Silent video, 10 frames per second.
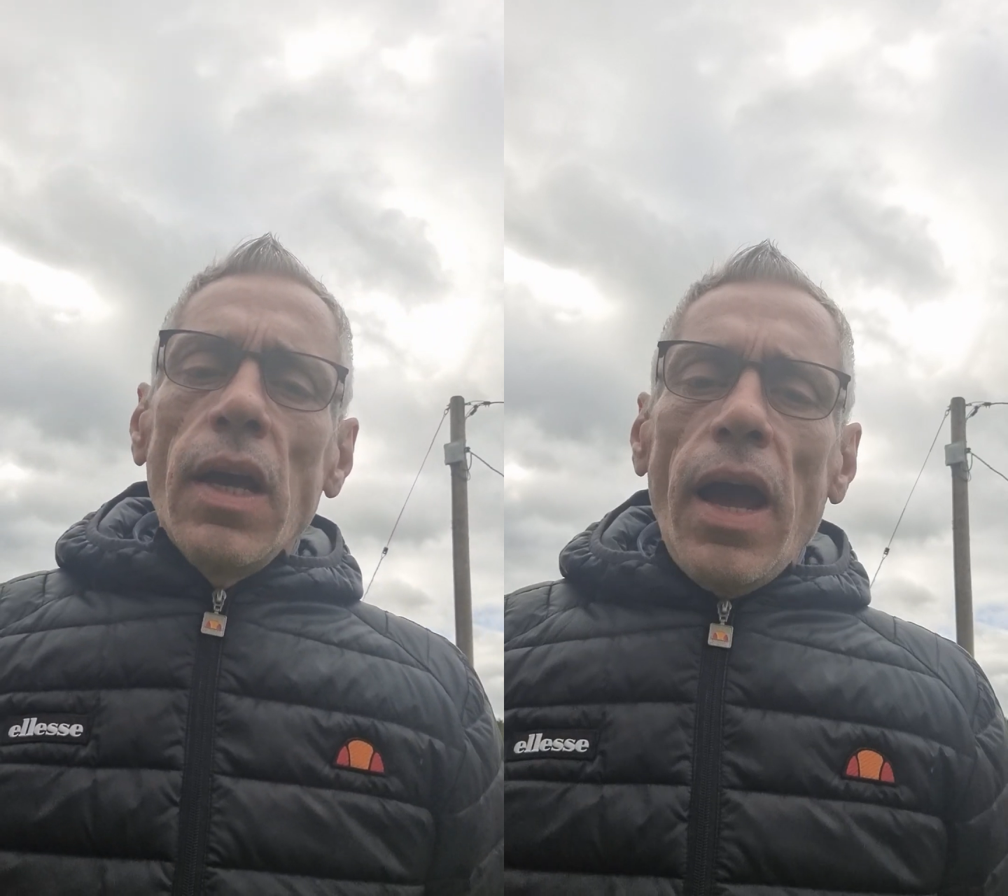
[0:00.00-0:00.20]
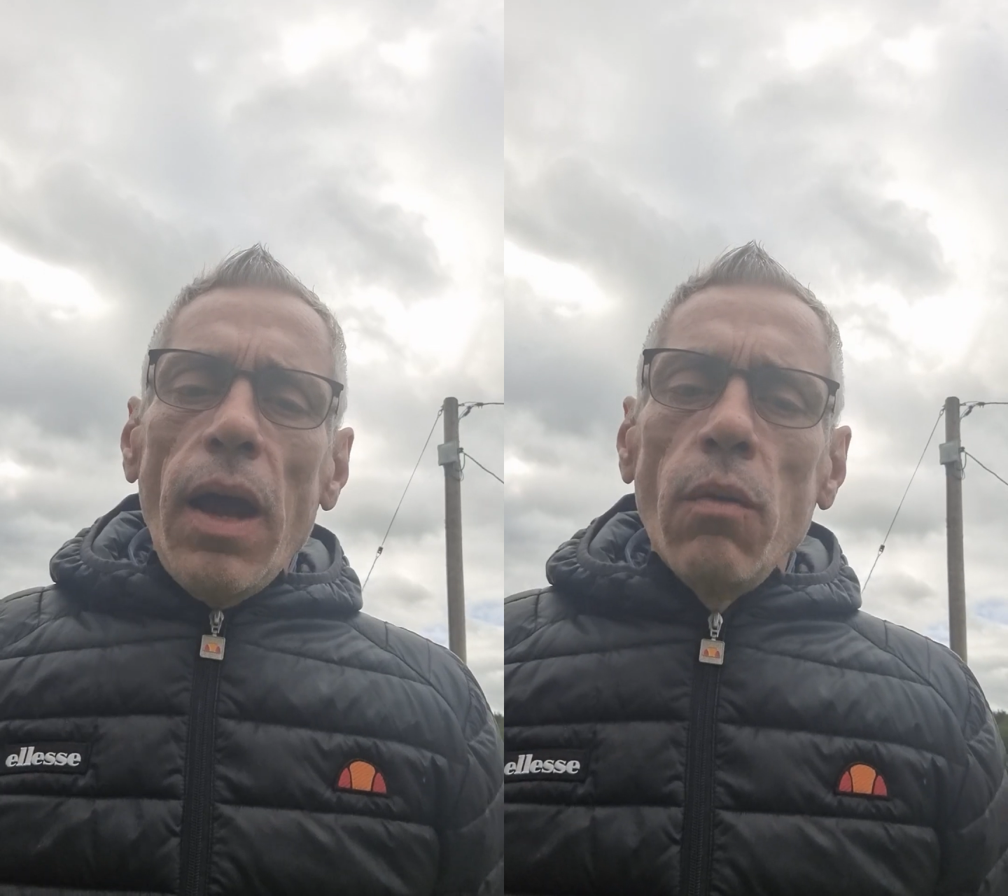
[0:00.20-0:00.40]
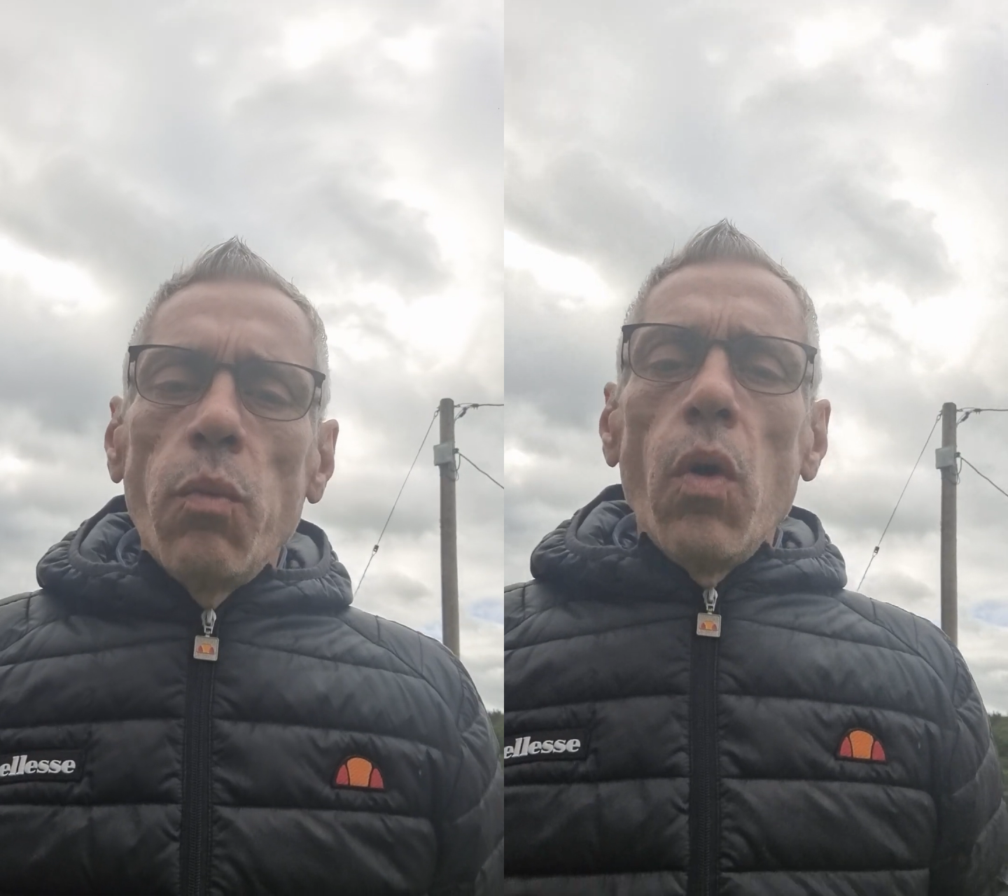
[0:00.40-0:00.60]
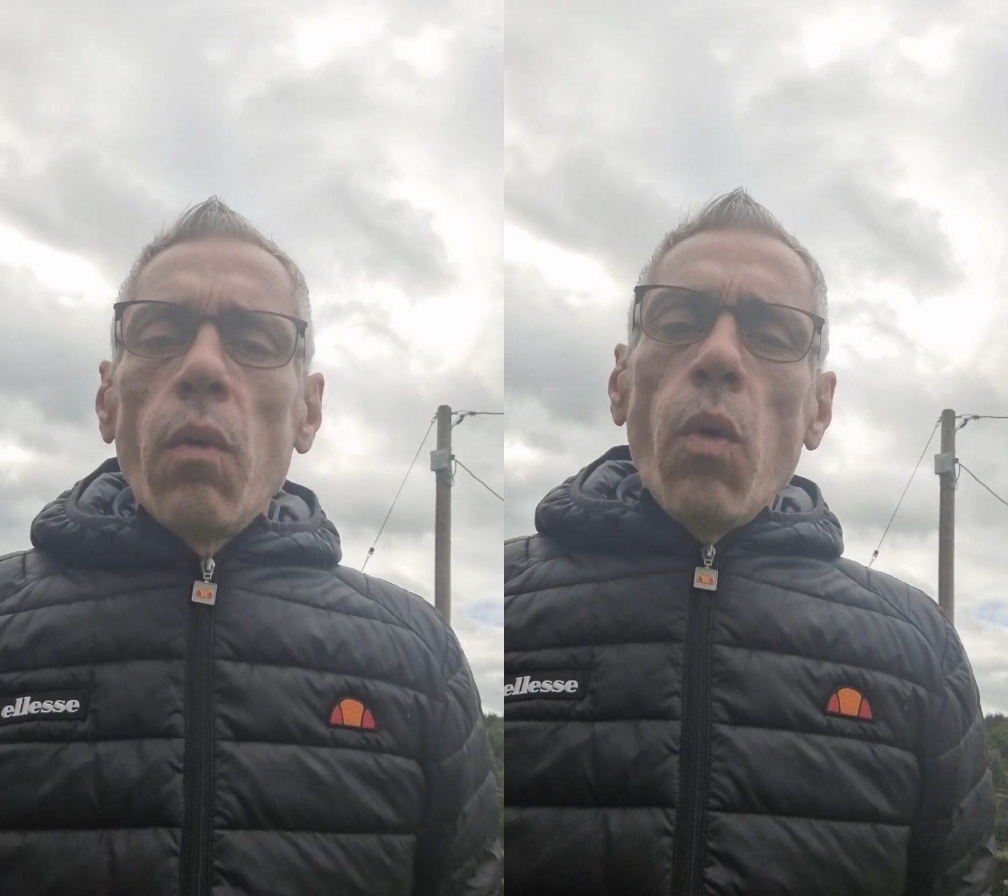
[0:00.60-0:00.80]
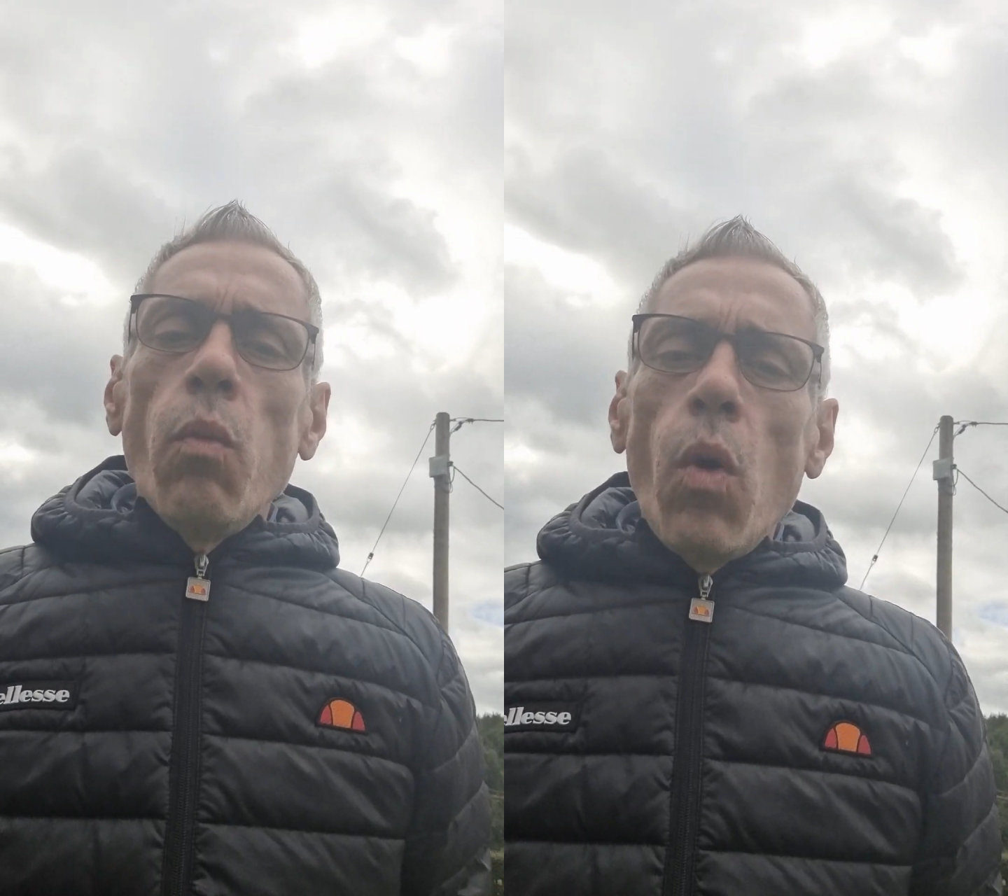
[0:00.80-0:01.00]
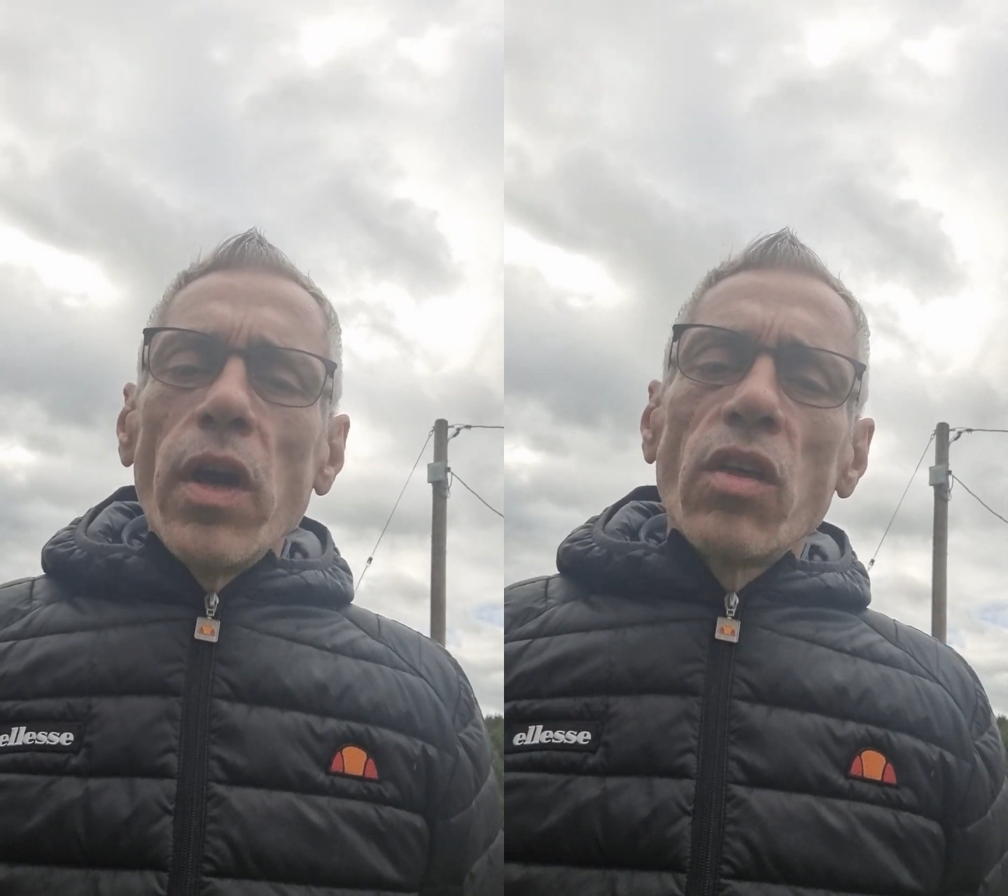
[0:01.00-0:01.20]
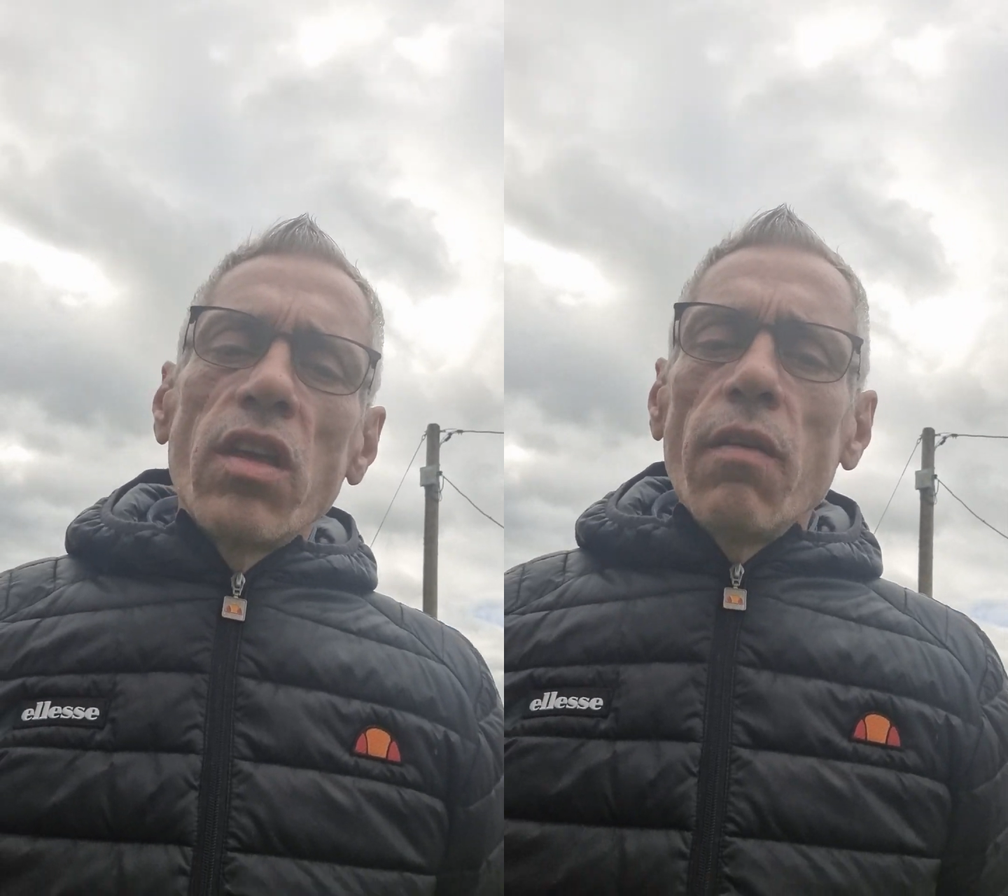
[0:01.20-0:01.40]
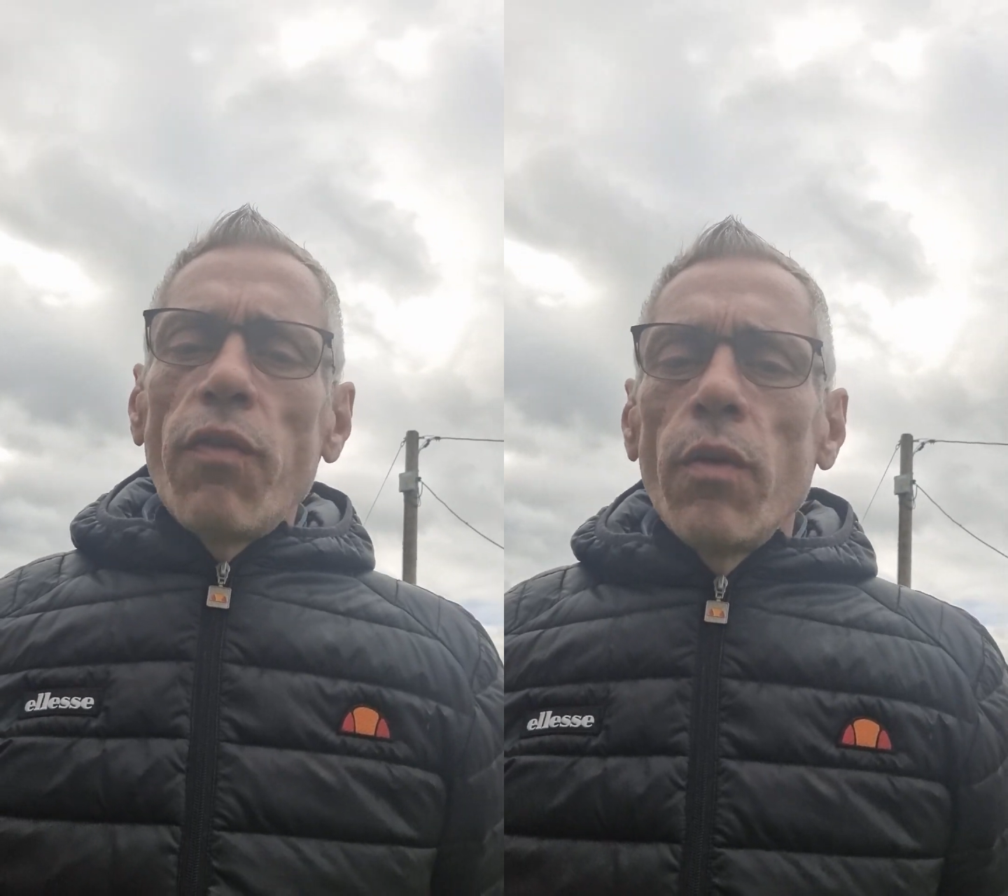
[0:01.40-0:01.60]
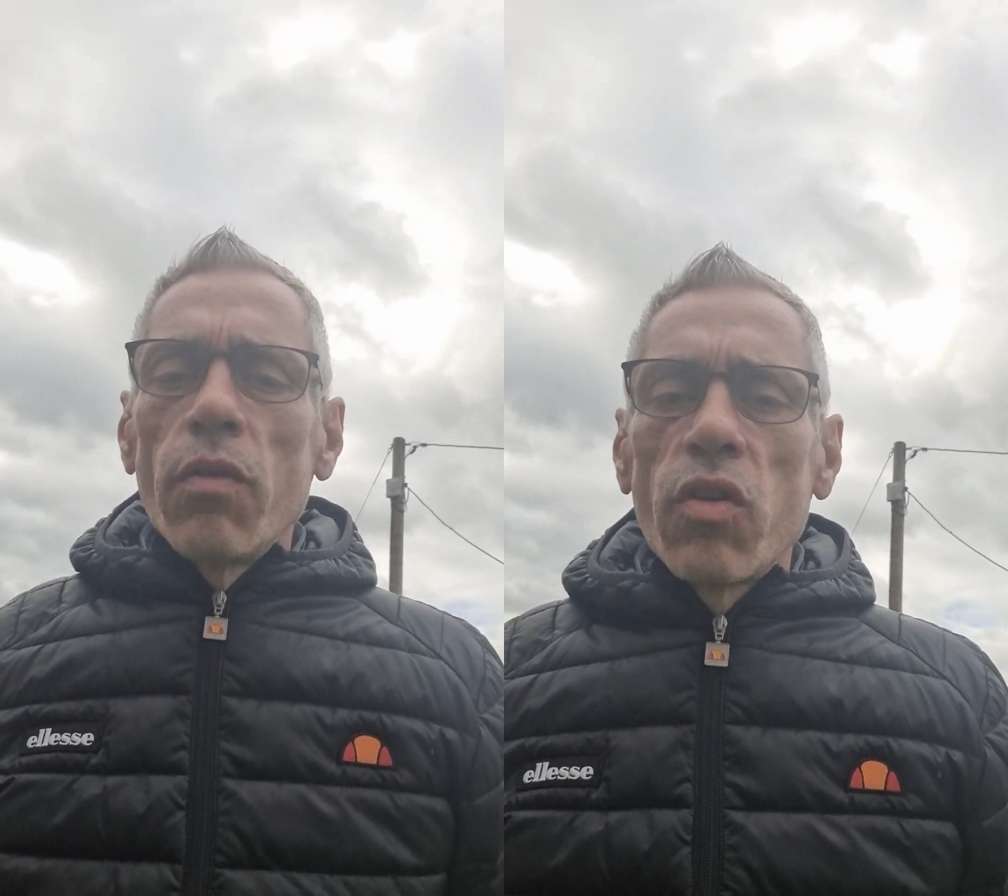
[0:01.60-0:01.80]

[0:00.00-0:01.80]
And what is the influence